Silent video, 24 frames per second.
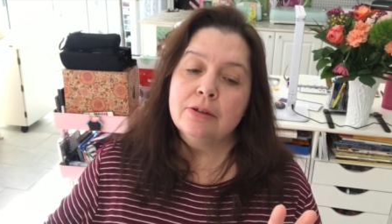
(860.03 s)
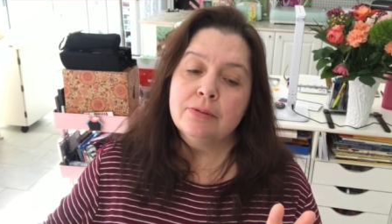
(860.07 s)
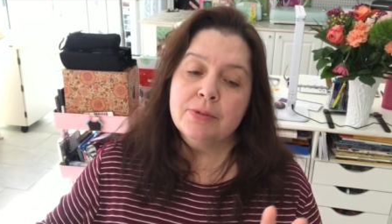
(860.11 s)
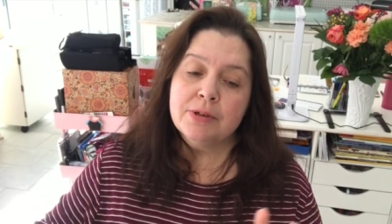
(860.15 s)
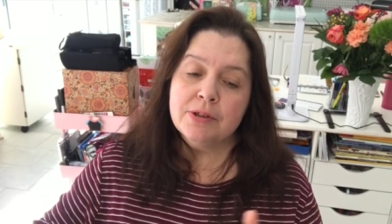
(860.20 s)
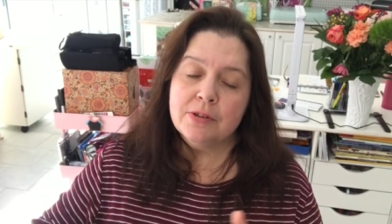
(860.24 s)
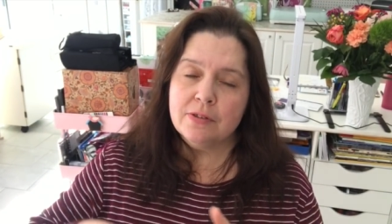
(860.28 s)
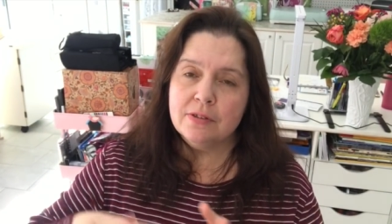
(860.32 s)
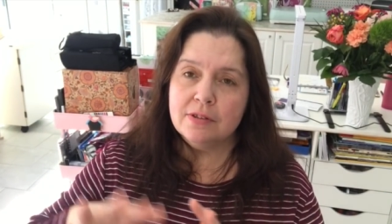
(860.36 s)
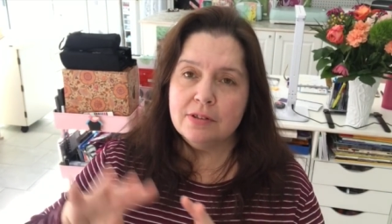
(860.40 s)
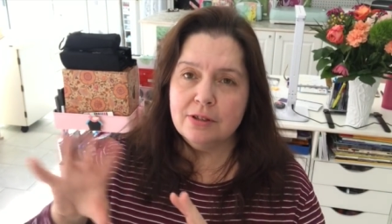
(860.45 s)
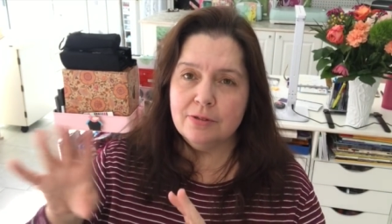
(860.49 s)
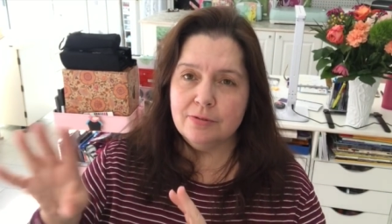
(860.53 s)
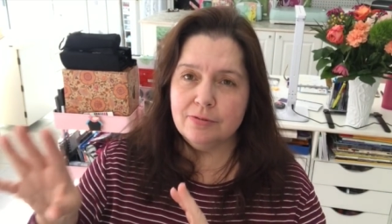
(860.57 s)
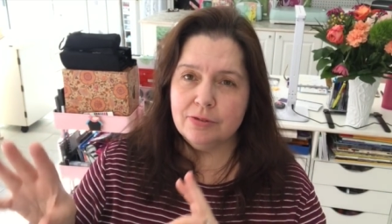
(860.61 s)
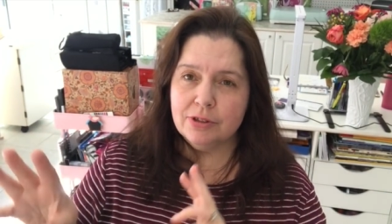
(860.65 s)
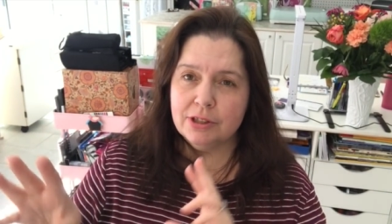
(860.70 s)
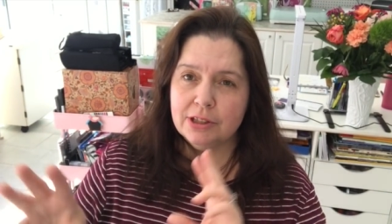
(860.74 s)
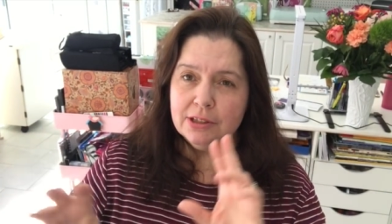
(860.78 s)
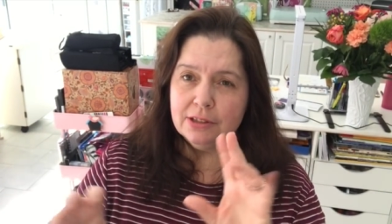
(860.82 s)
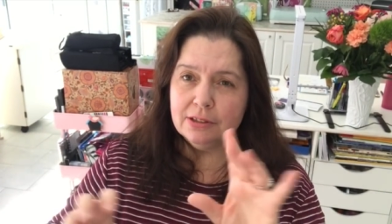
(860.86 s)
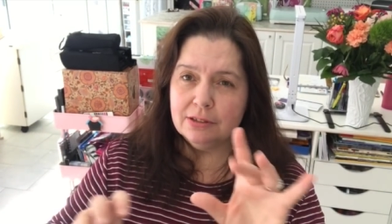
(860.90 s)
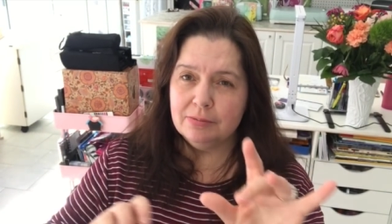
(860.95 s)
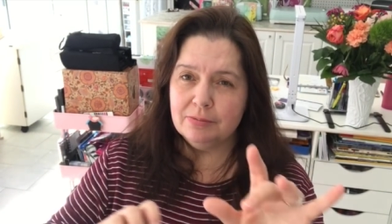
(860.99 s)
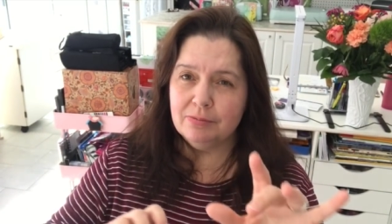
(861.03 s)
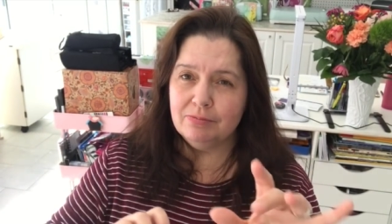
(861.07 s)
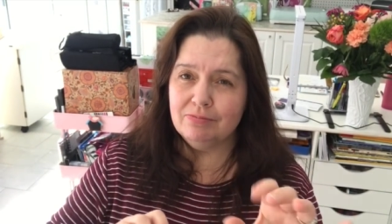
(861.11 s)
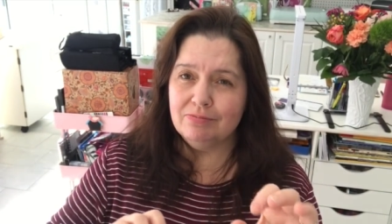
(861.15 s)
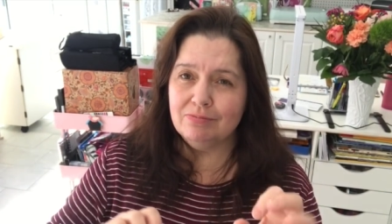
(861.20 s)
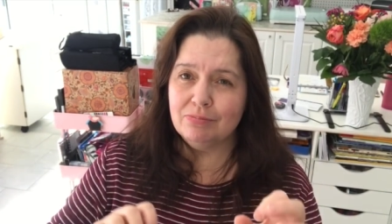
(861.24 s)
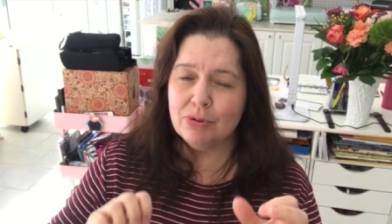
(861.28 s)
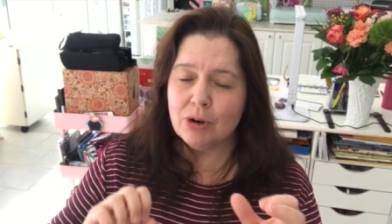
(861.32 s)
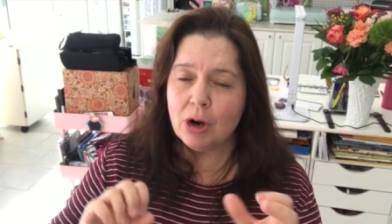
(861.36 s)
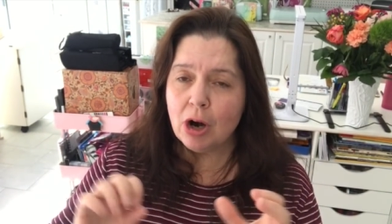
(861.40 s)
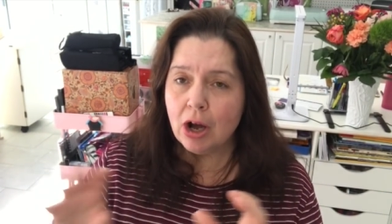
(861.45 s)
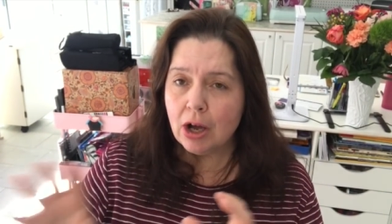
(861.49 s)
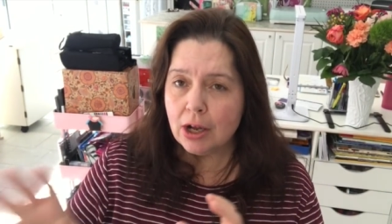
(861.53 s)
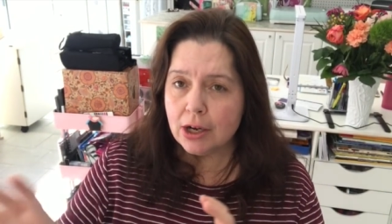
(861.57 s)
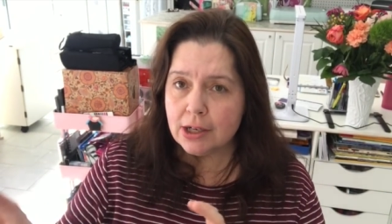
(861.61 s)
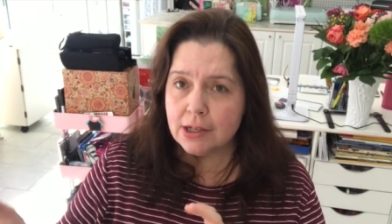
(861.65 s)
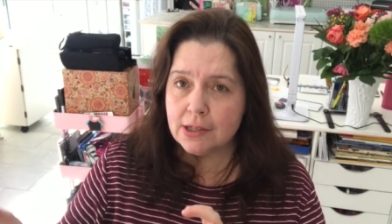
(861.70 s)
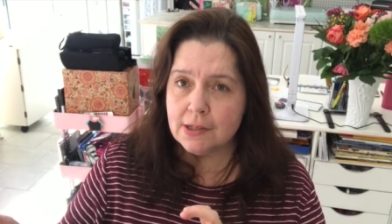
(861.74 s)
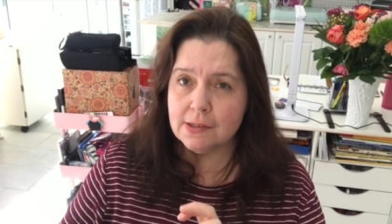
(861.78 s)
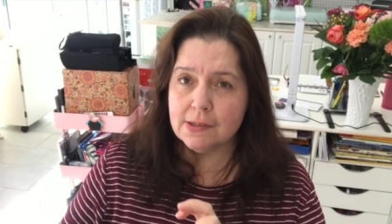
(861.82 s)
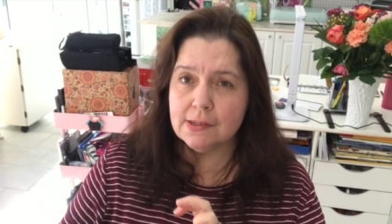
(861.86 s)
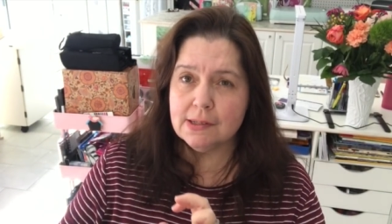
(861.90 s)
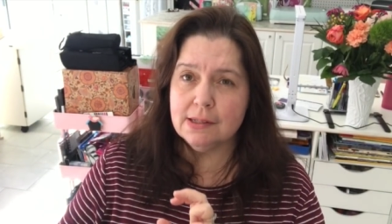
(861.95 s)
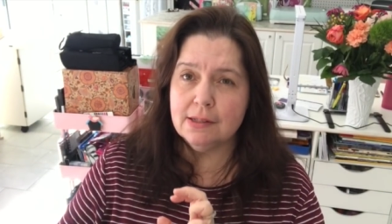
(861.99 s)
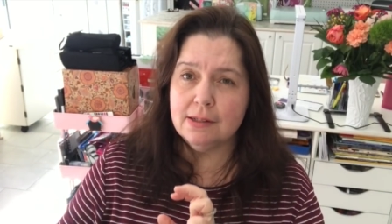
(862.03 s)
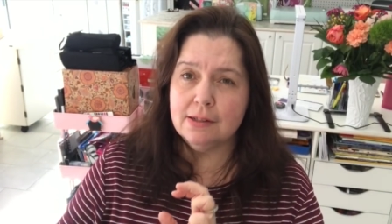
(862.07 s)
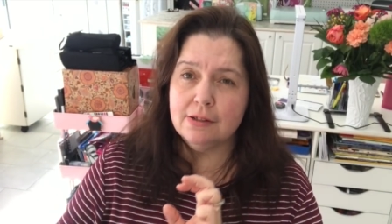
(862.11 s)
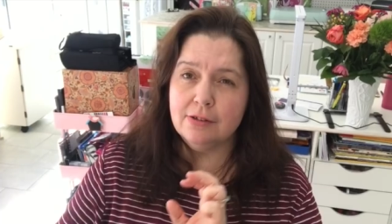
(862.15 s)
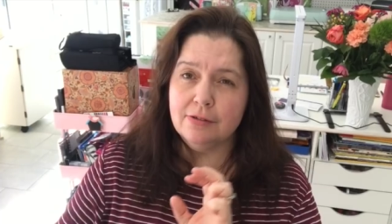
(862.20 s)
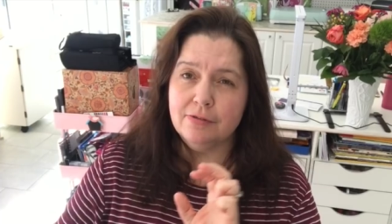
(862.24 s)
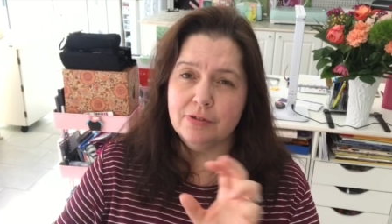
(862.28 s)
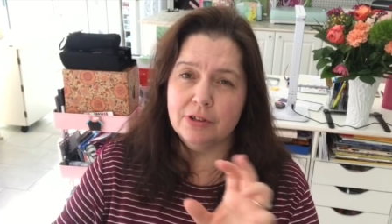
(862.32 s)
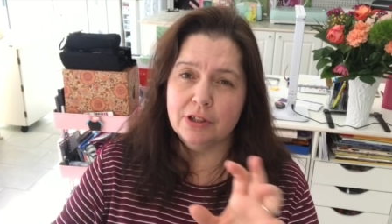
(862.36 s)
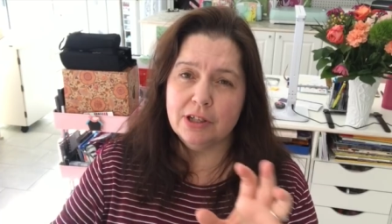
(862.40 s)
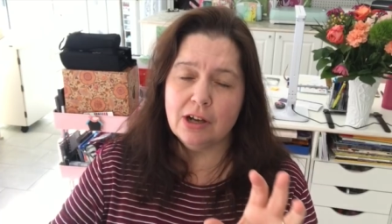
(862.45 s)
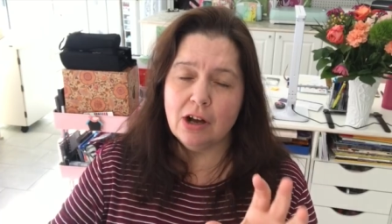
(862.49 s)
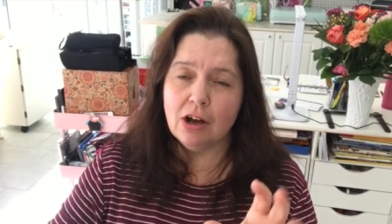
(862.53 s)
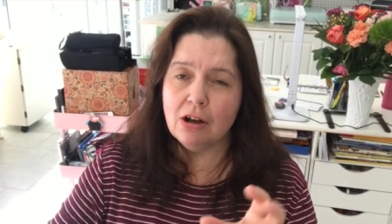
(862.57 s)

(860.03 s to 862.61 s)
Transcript: with different products and different,